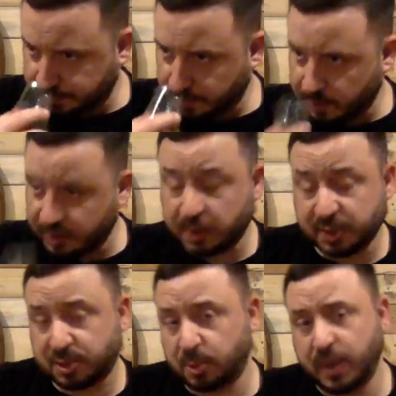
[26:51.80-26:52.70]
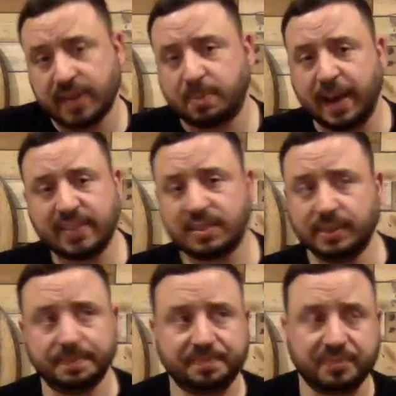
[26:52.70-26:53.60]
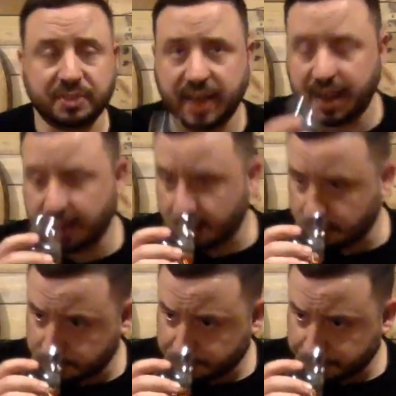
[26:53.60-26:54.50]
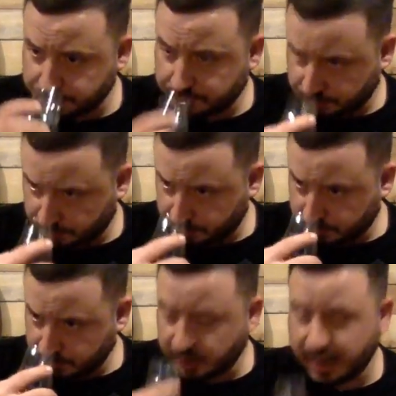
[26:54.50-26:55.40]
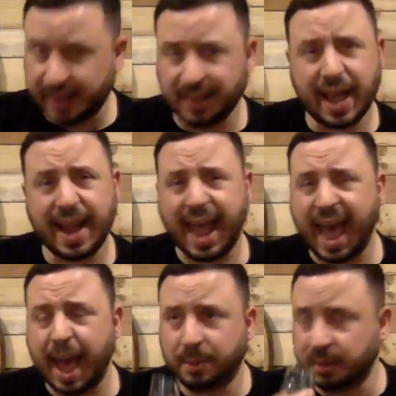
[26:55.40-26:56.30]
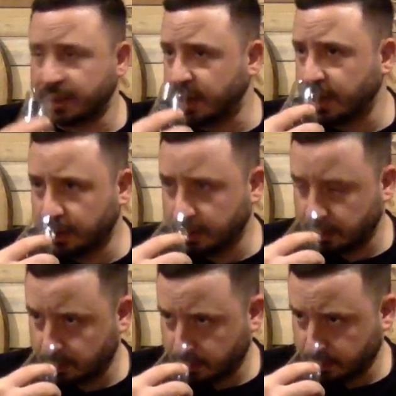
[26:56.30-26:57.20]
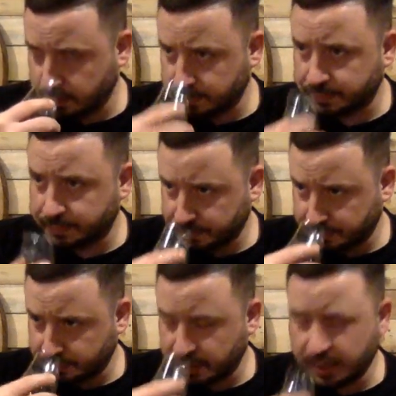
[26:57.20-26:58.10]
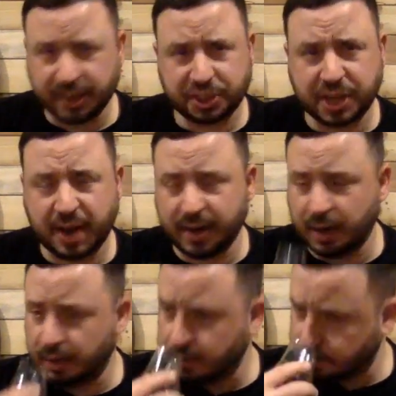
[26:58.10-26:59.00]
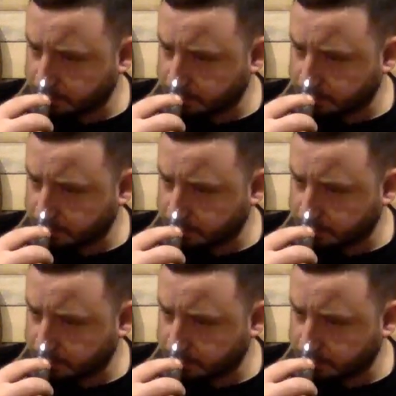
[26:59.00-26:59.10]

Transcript: This one is sweet and spicy. You're getting you're getting a lot of apple in here, a lot of cherry.